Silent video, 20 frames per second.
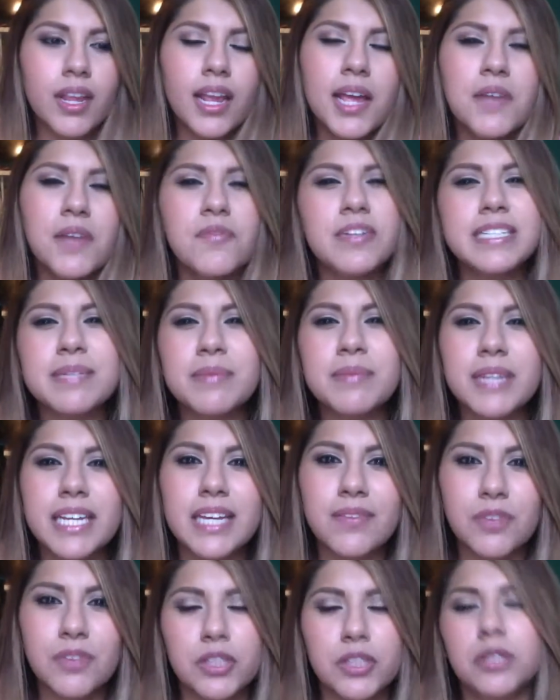First, I'm going to
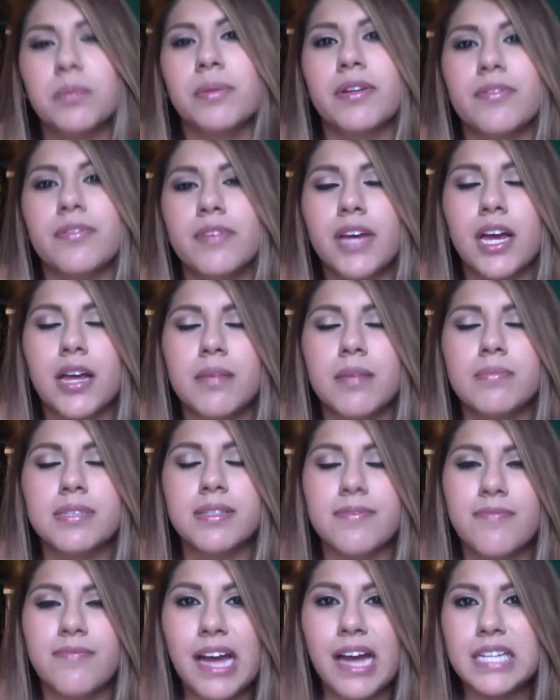give you a little bit
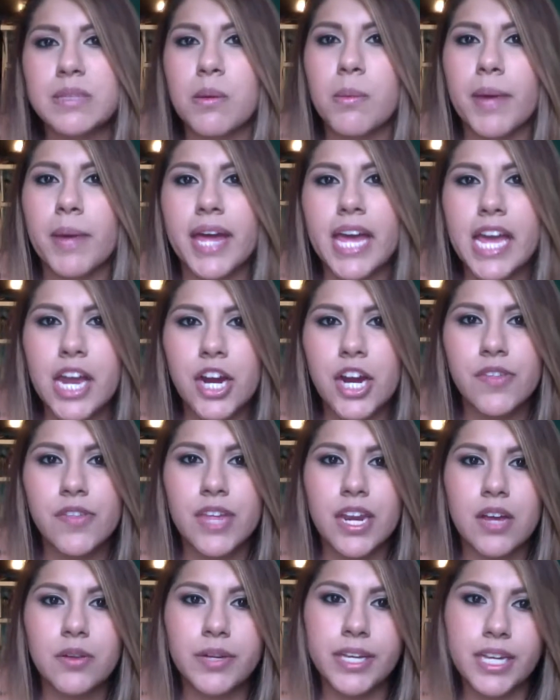some facts about my hair, then
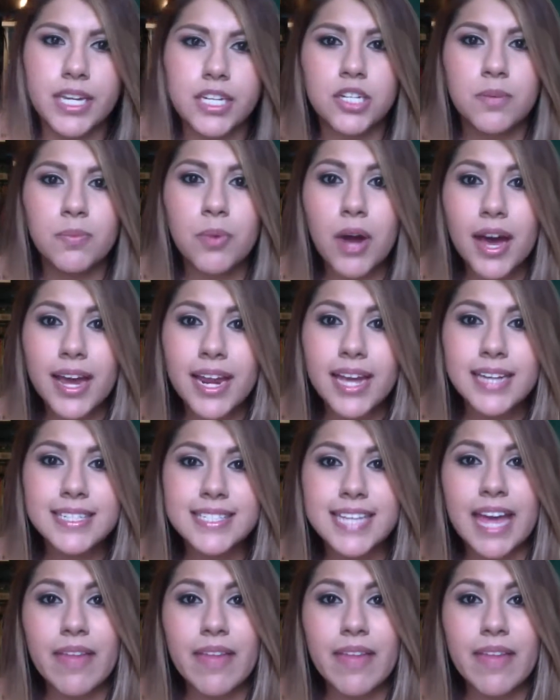I'll get into products,